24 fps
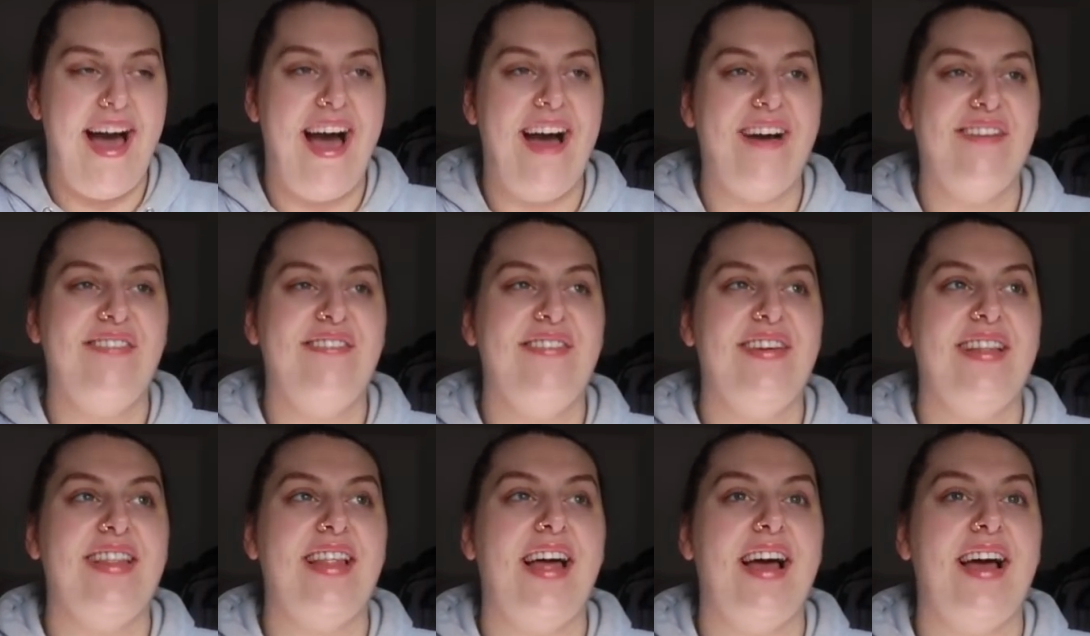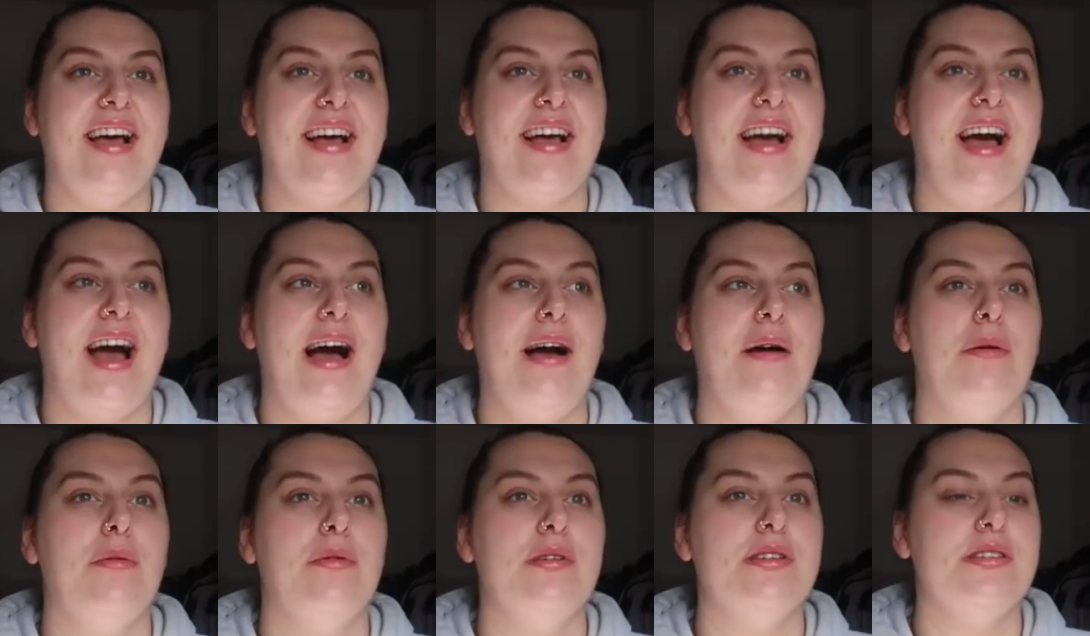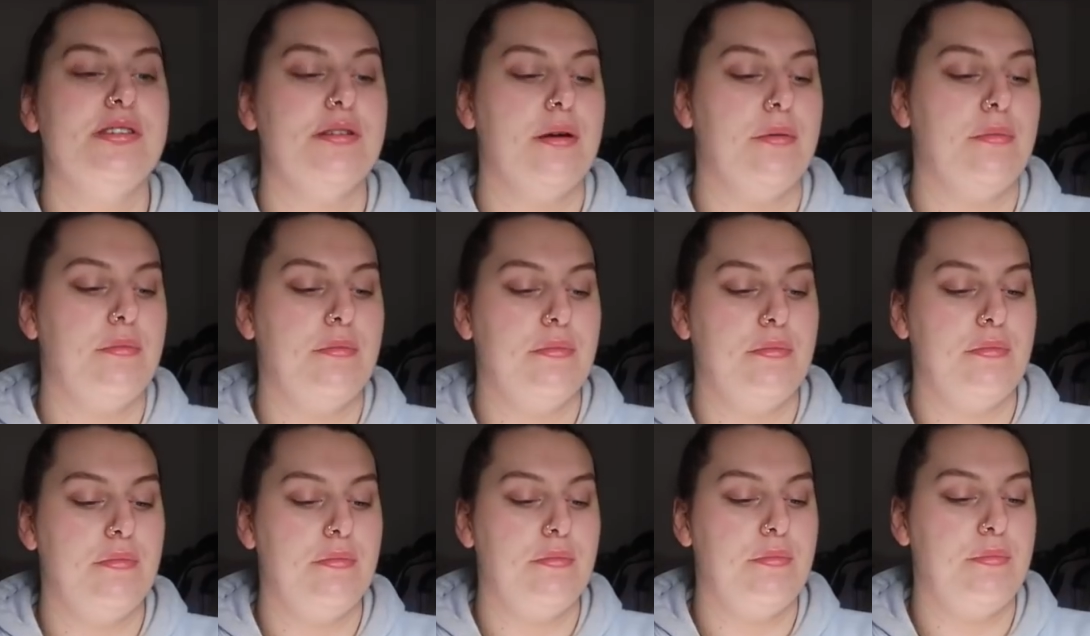I feel like I was
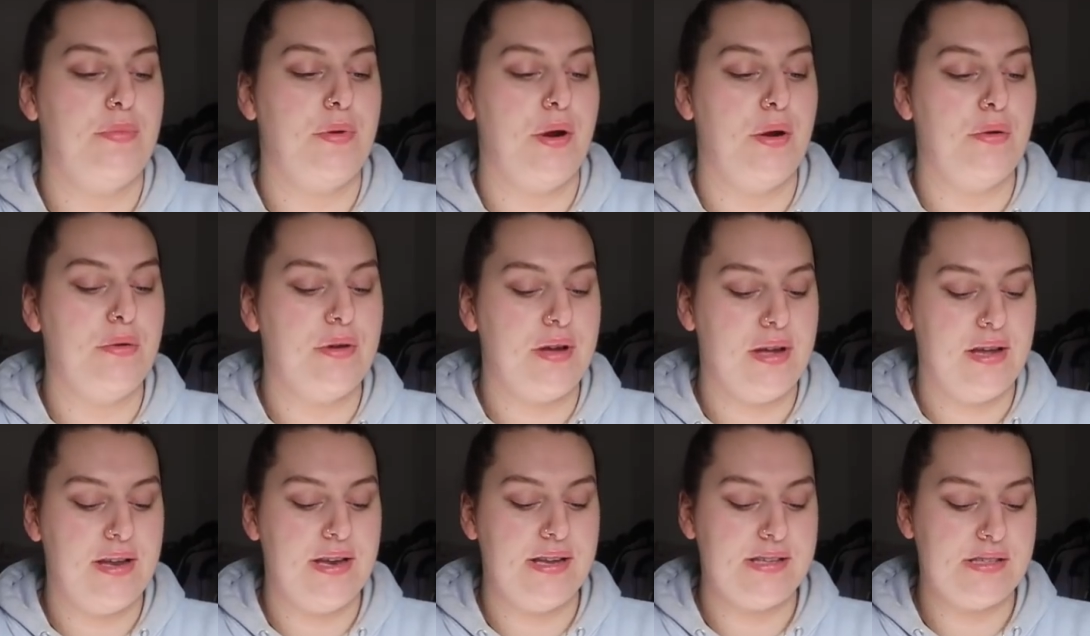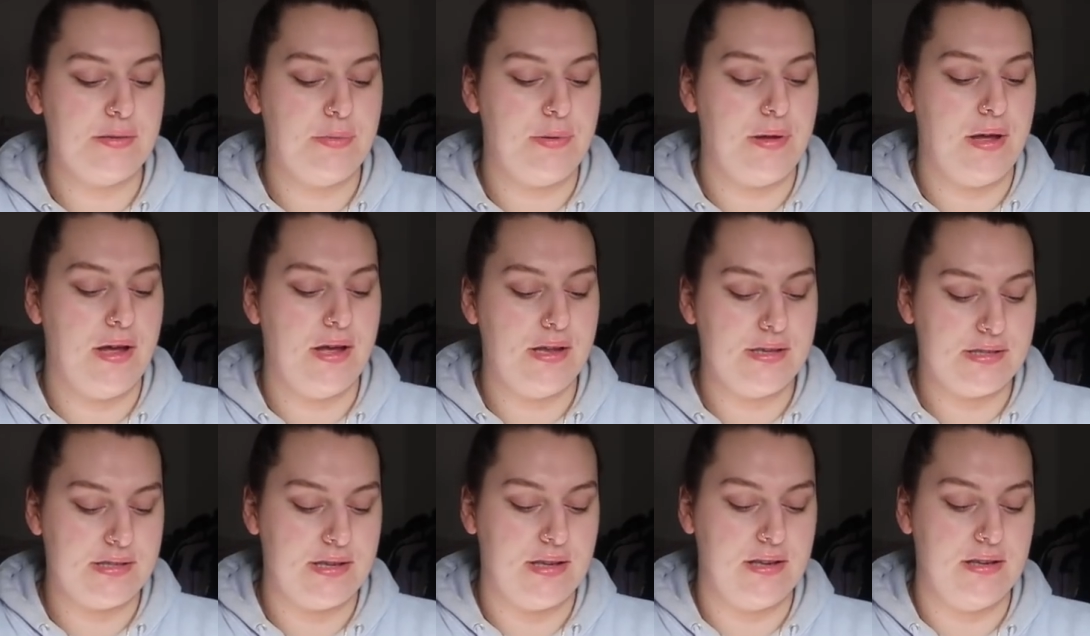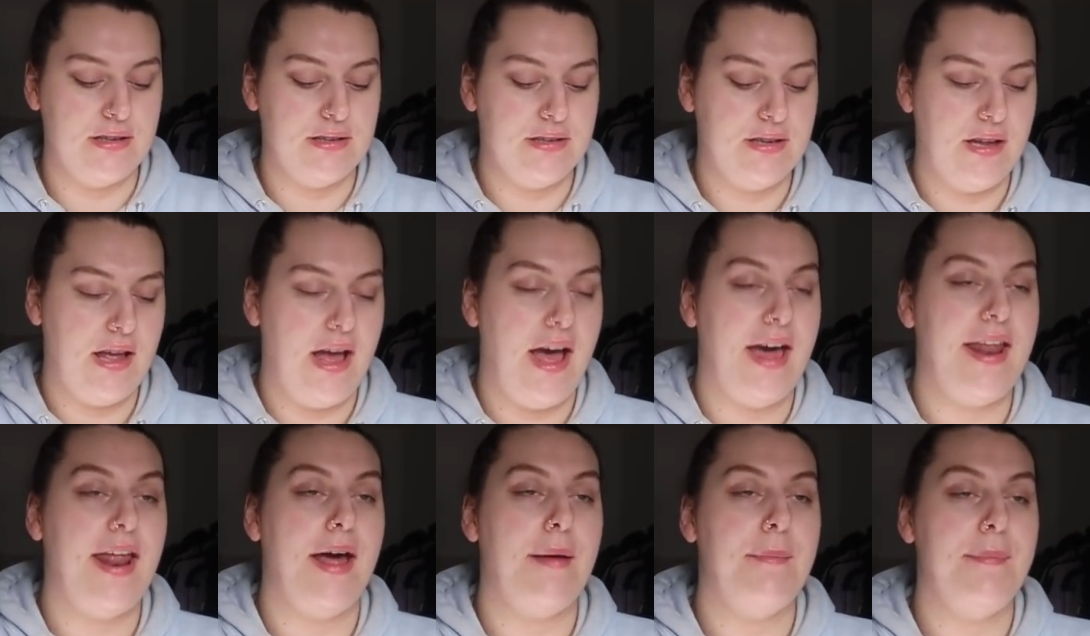broken as a person
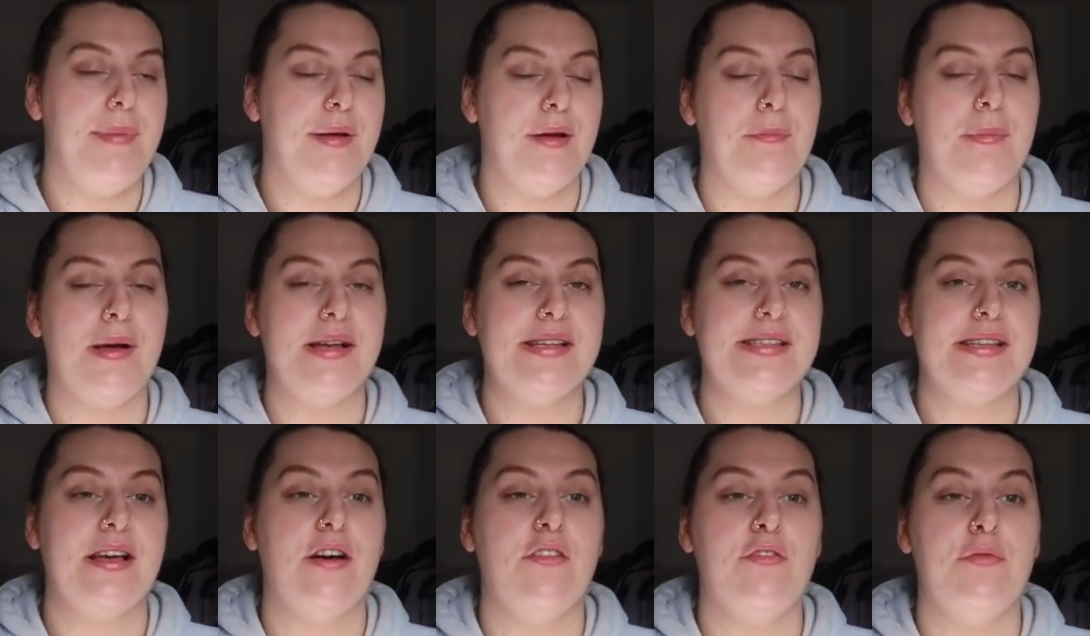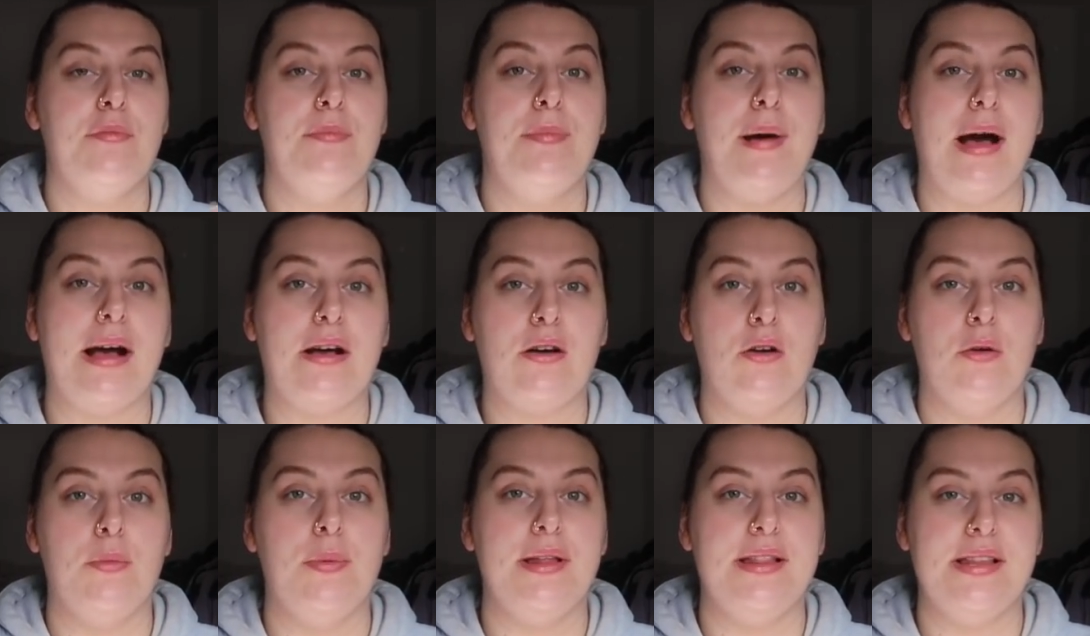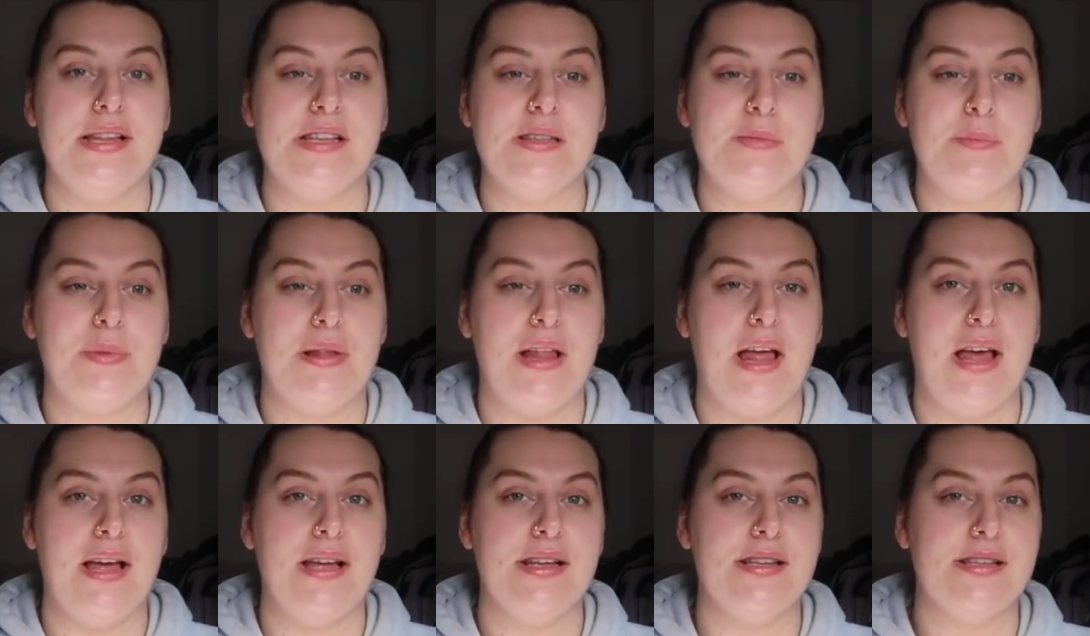and I built myself back up in this
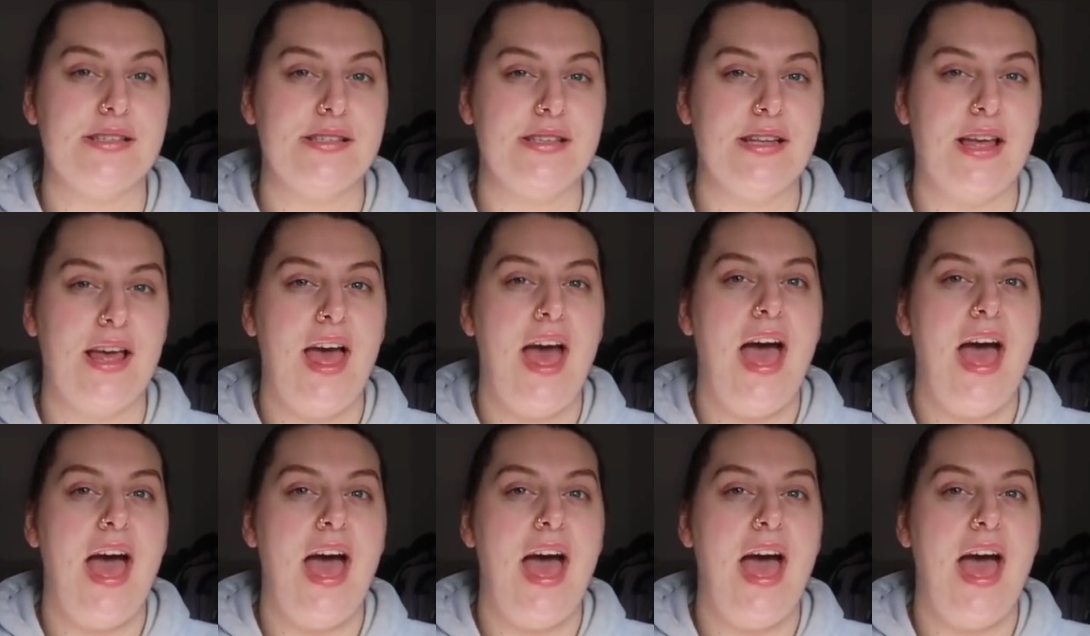place